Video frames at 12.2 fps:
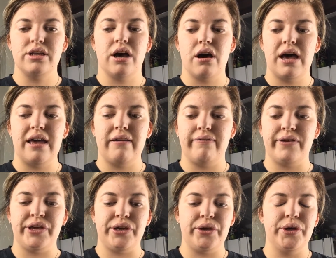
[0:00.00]
So
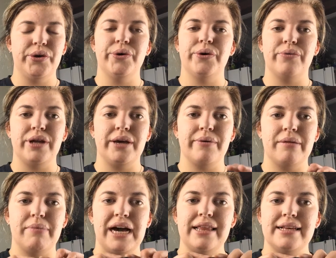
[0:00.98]
if you really
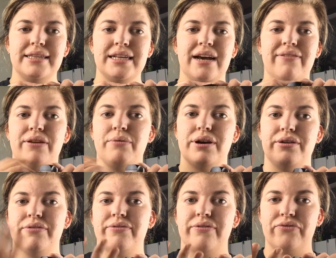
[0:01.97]
want to buy this stuff and you
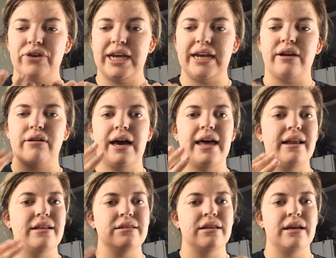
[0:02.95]
want to do it for free, go
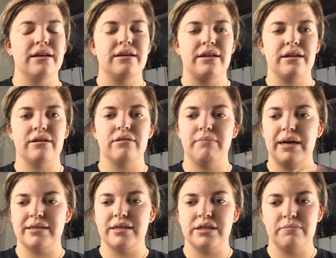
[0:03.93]
ahead and,
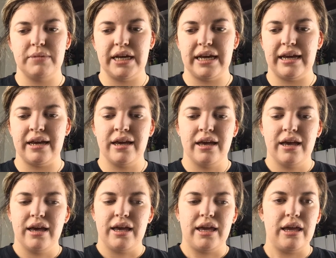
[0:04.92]
message me,
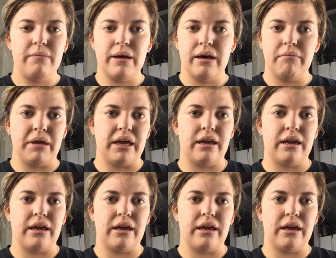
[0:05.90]
email